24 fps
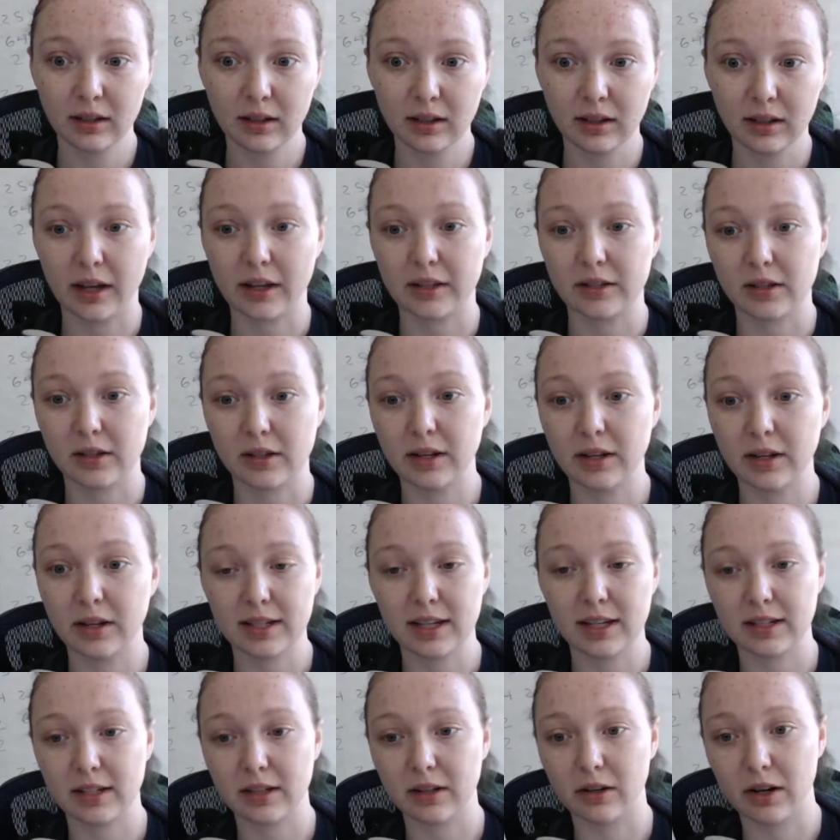yeah, so Nick
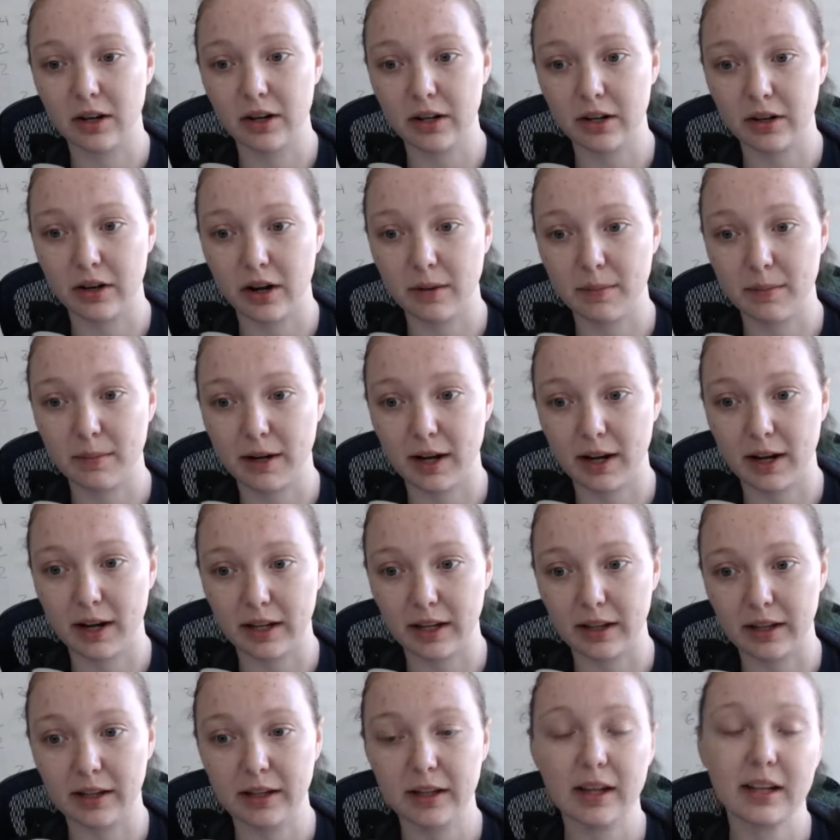says it'll hurt your grade but not
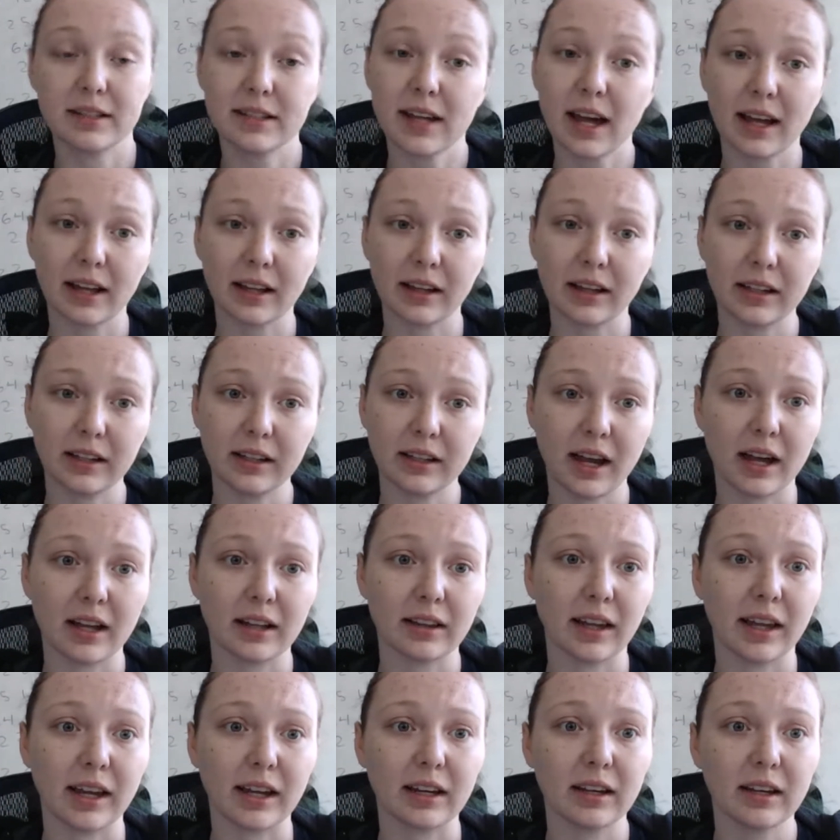kill it. Exactly, yeah,
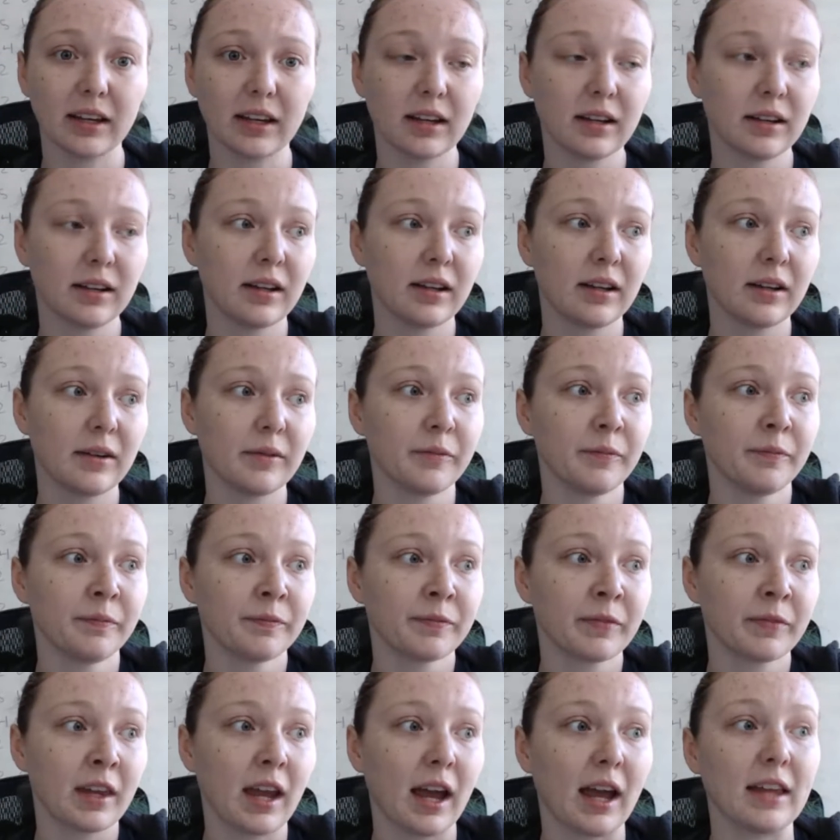like,
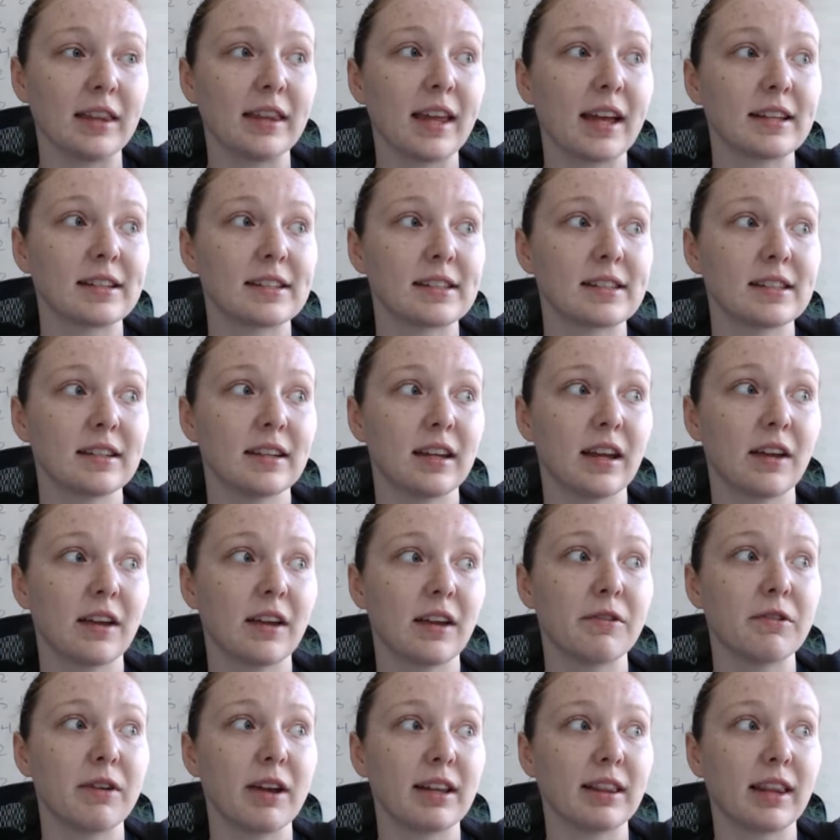and that's if
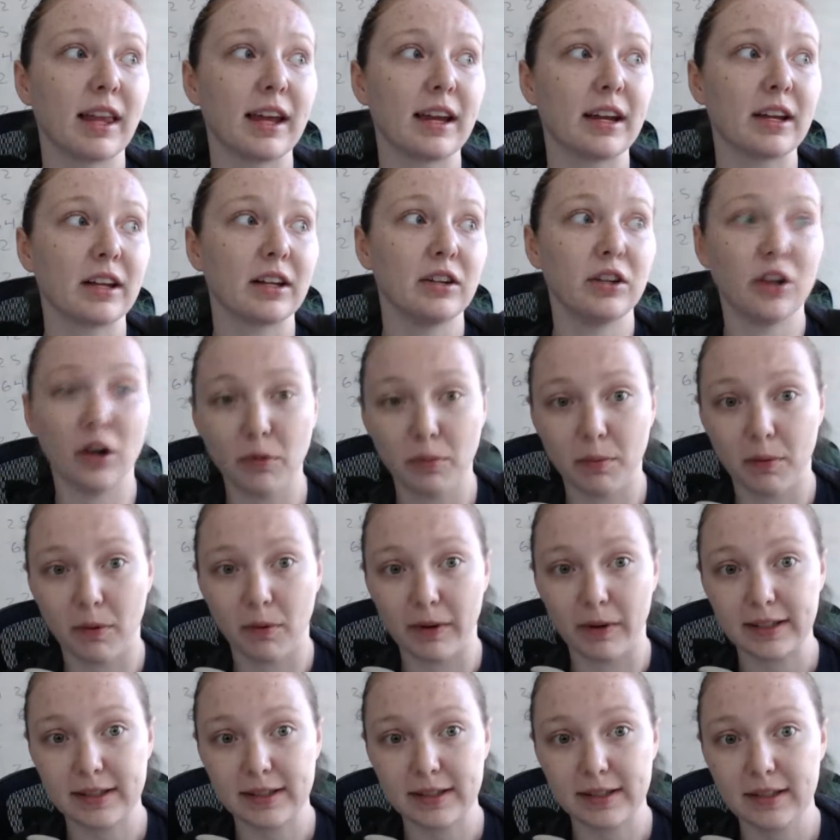you get like no
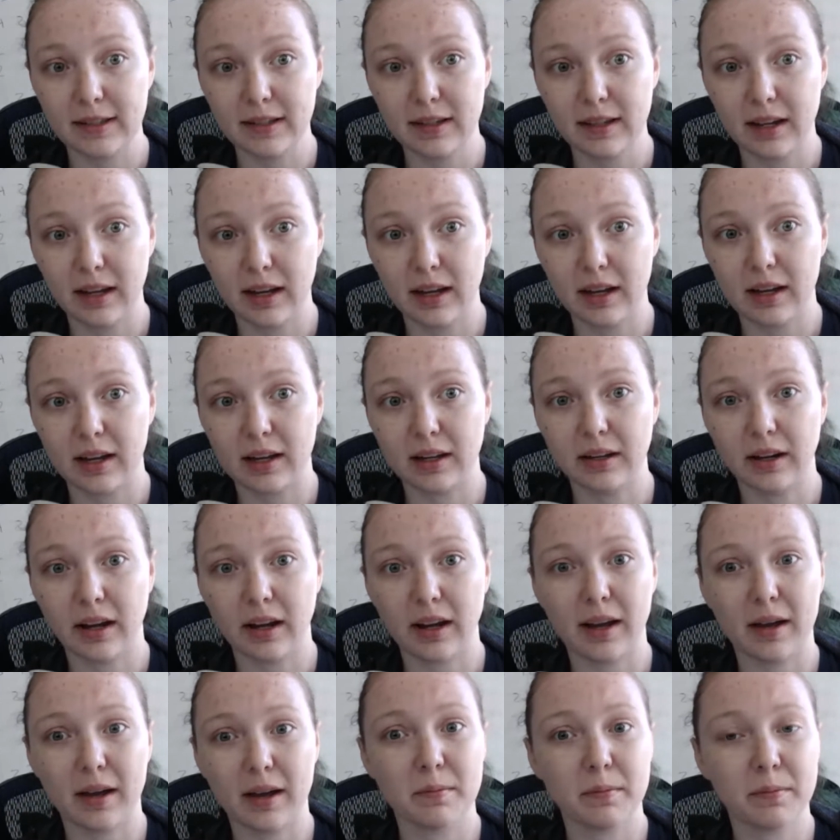points. And
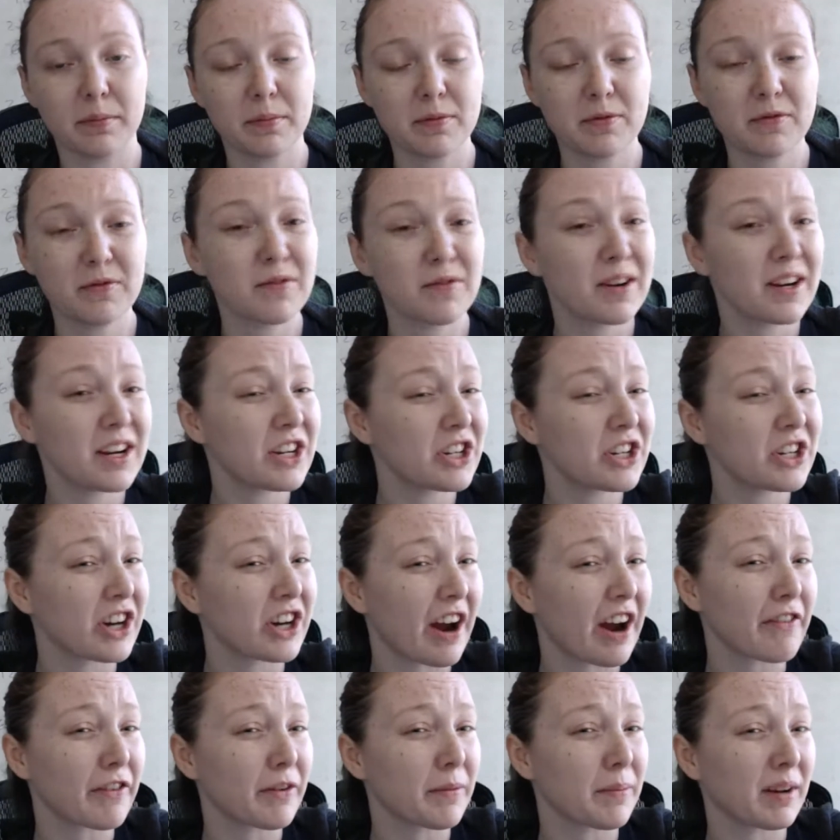I'm pretty sure
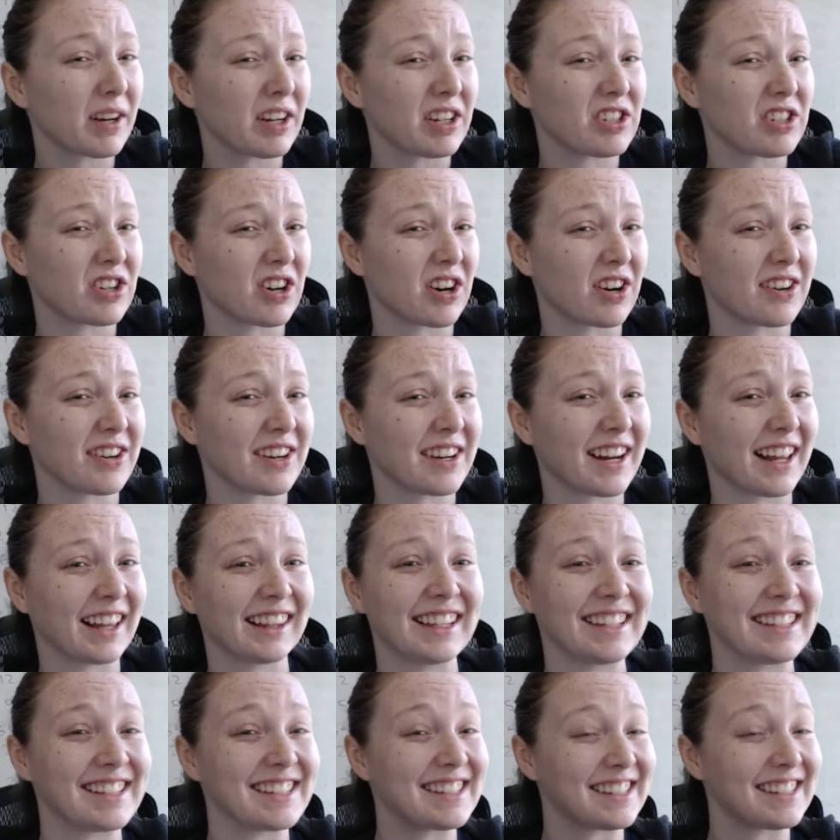everybody's turned in at
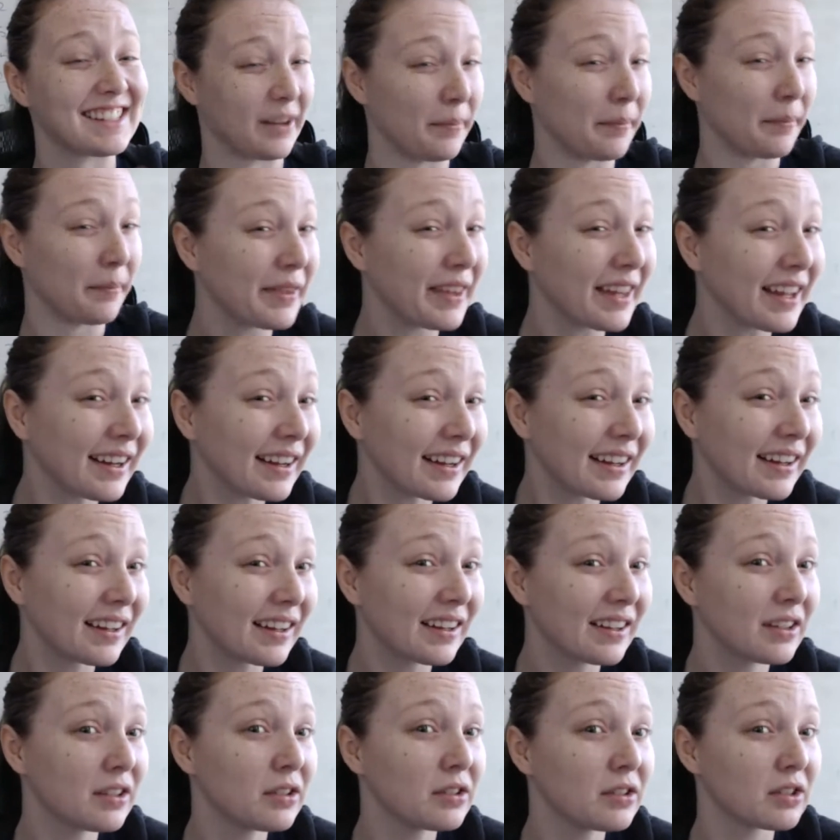least something.
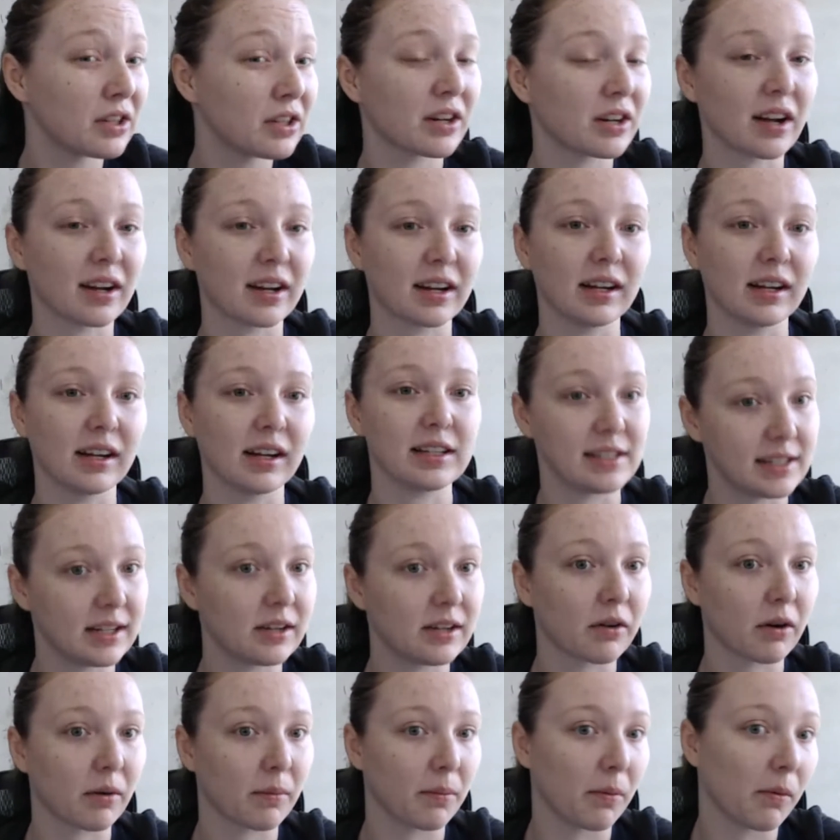So you're not gonna get
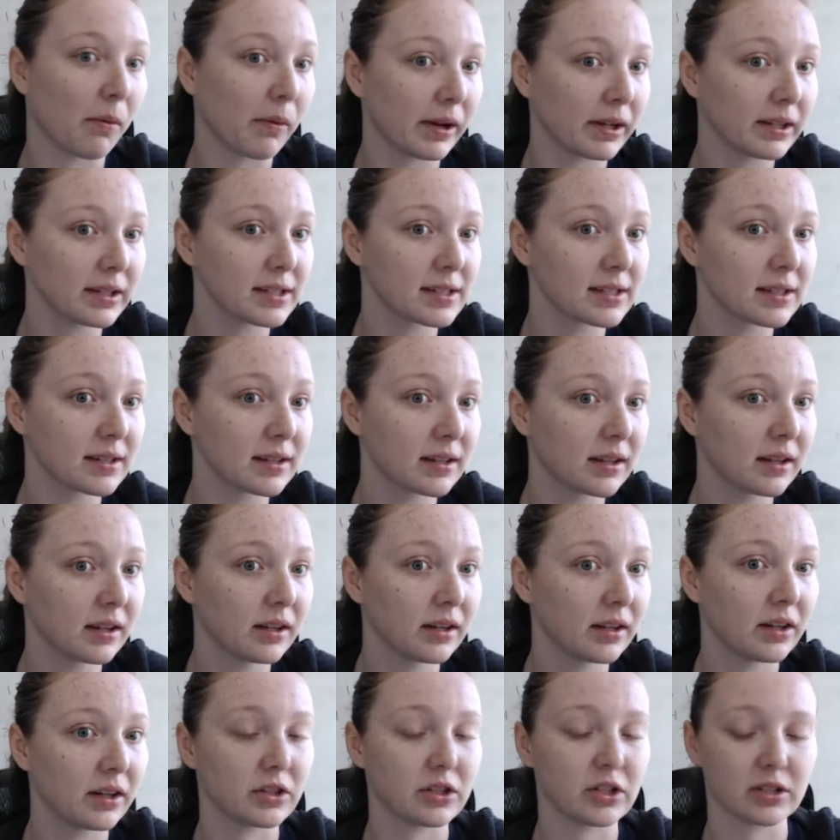0 points.
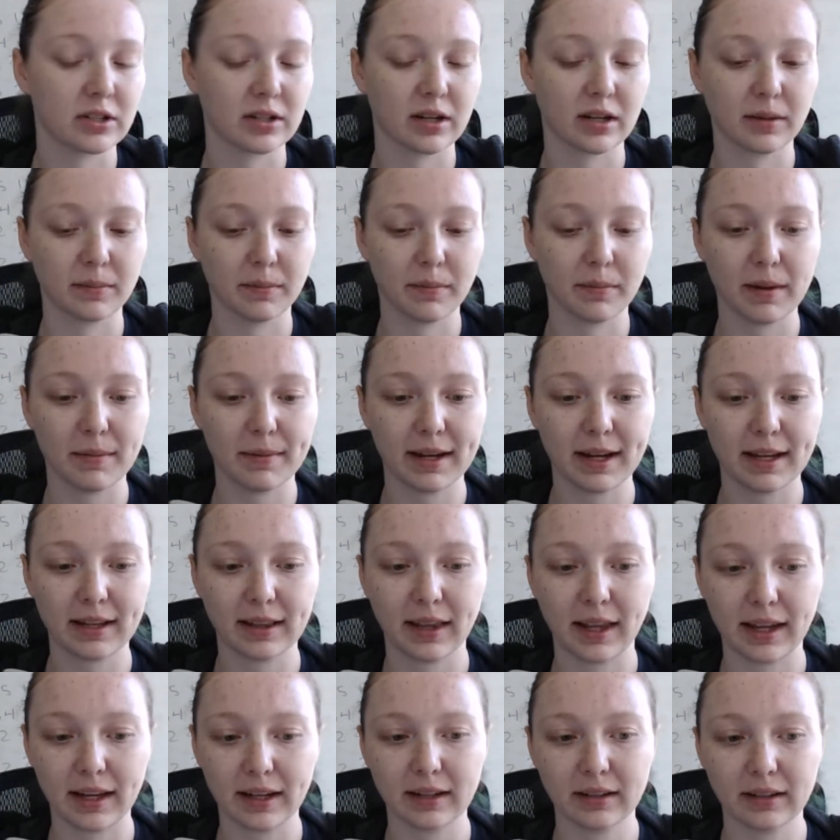You're just gonna maybe get
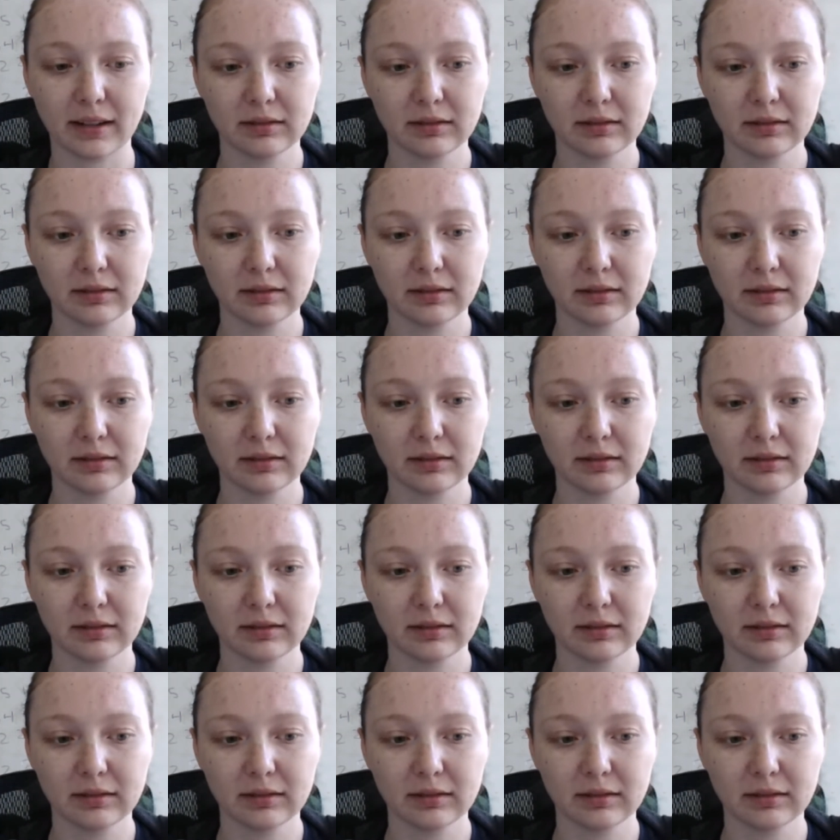like